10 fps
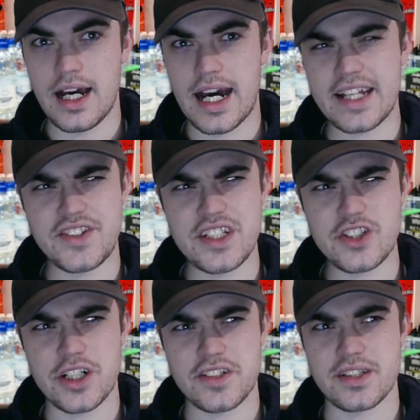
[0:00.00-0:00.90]
And it's
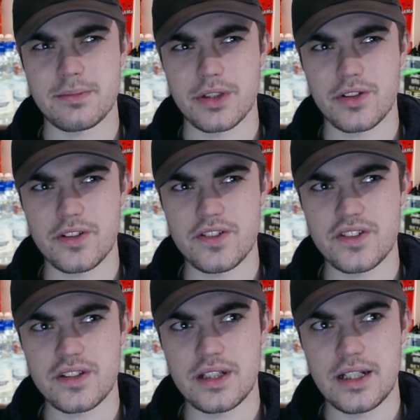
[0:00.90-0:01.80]
interesting
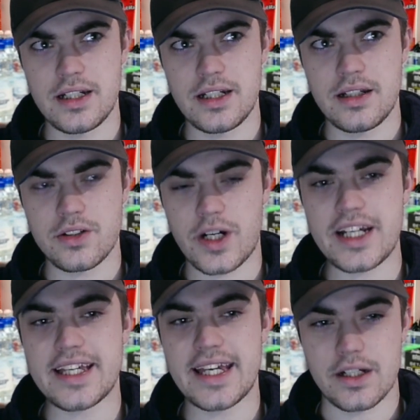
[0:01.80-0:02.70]
because
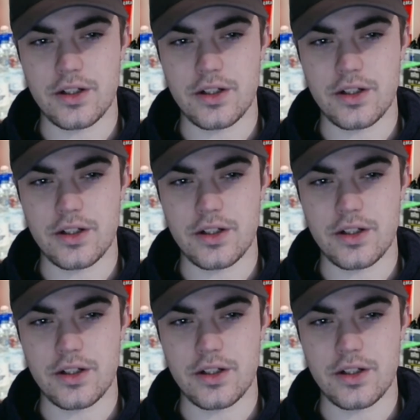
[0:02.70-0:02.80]
Craig King,